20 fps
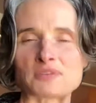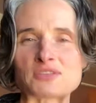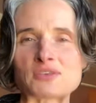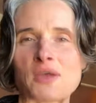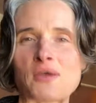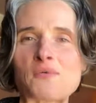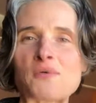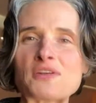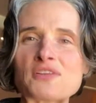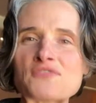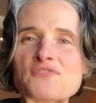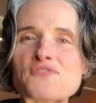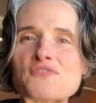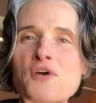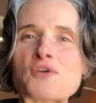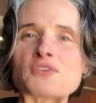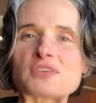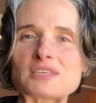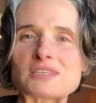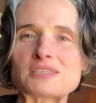So I want to
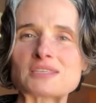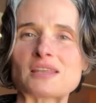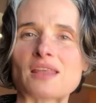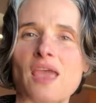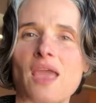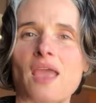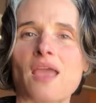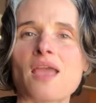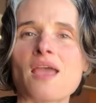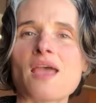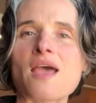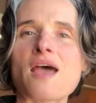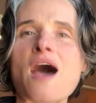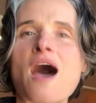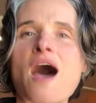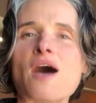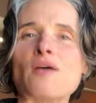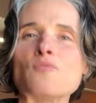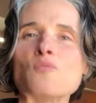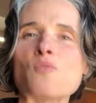focus today
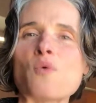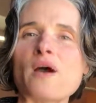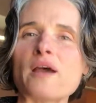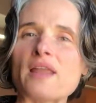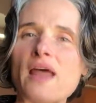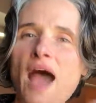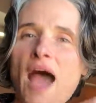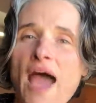on what